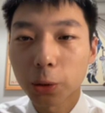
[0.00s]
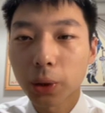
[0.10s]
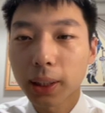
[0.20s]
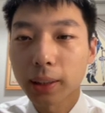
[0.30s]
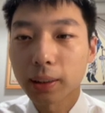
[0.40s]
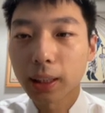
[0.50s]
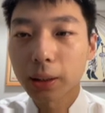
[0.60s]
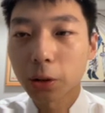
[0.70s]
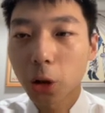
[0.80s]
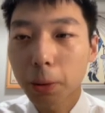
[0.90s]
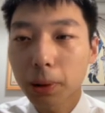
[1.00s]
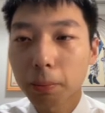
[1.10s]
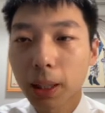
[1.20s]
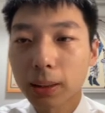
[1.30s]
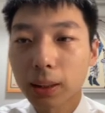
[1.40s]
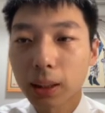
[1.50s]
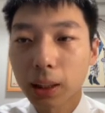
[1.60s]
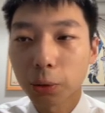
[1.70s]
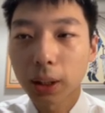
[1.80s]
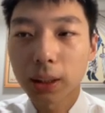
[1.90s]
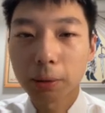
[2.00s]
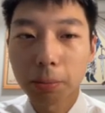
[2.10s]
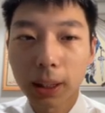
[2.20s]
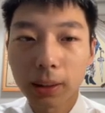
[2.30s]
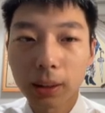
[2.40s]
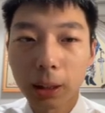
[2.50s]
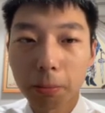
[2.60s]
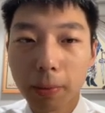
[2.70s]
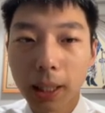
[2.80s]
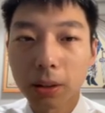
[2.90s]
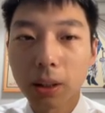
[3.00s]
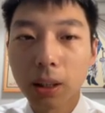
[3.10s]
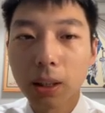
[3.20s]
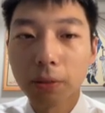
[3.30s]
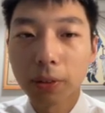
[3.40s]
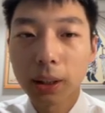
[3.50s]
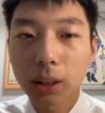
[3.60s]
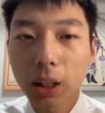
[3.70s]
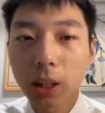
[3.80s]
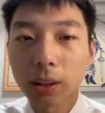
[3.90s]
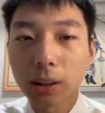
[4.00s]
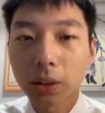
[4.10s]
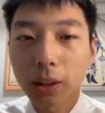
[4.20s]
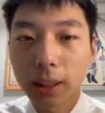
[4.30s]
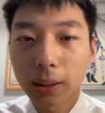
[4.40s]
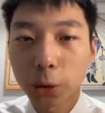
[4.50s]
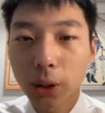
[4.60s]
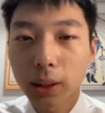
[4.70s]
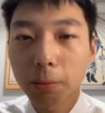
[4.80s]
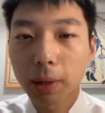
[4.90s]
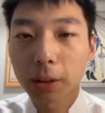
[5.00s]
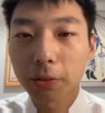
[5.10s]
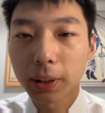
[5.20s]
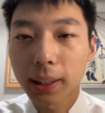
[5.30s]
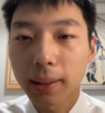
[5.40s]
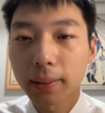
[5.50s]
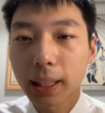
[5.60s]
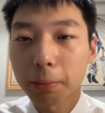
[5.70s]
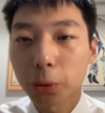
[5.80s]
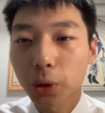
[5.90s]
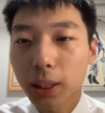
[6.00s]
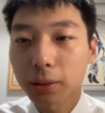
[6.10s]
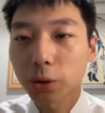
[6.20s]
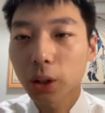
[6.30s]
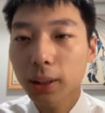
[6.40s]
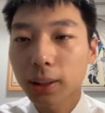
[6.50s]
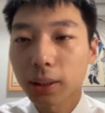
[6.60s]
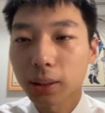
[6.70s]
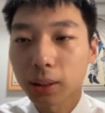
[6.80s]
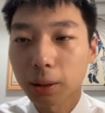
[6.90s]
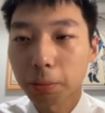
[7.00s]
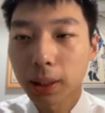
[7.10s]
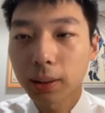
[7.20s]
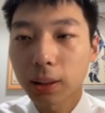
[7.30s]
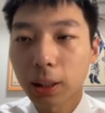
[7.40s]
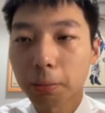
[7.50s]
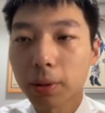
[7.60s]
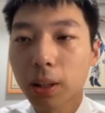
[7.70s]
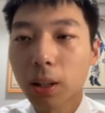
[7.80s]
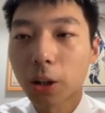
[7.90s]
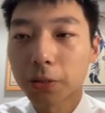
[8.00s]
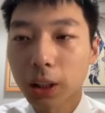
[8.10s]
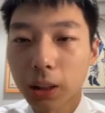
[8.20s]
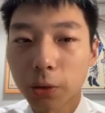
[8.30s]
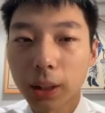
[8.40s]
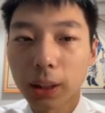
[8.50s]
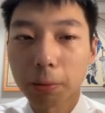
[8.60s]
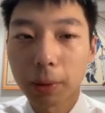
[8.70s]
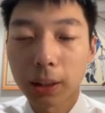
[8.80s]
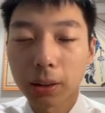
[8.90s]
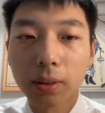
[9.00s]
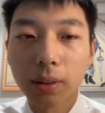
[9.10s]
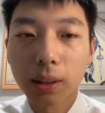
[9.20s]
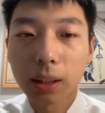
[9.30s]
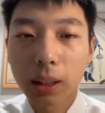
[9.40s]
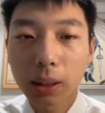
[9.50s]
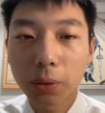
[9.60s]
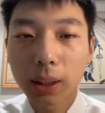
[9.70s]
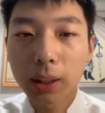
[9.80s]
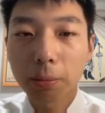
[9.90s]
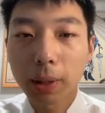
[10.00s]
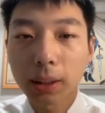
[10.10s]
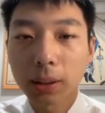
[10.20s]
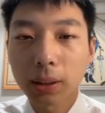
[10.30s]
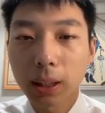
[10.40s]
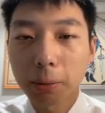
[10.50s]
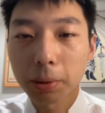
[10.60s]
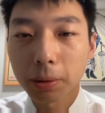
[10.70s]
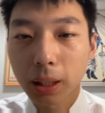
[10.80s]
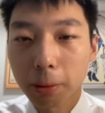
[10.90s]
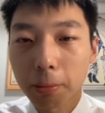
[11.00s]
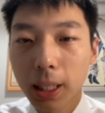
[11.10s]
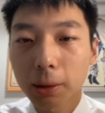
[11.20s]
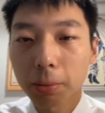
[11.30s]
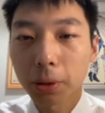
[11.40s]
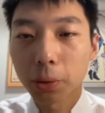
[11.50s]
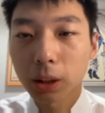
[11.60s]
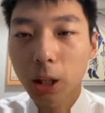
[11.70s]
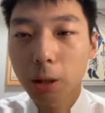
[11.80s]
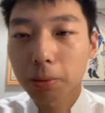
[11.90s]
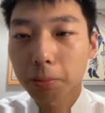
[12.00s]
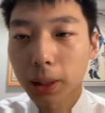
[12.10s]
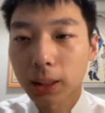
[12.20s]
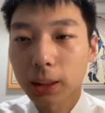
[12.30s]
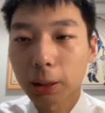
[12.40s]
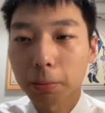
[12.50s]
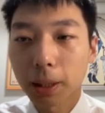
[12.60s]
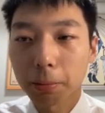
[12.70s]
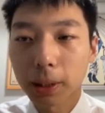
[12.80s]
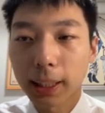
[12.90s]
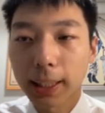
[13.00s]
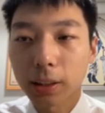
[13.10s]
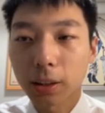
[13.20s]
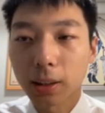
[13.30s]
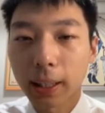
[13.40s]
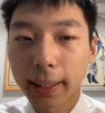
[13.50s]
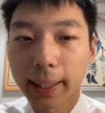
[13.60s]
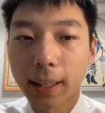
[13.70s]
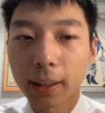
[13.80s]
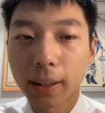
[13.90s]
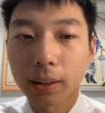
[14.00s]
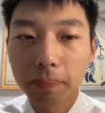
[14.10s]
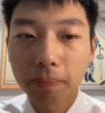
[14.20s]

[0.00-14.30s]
rigging is to optimize the generated Blendshape mesh V* such that the training mesh Vn can be reconstructed as the Blendshape of generated meshes. The generated meshes can be compatible with common Blendshape application like ARKit.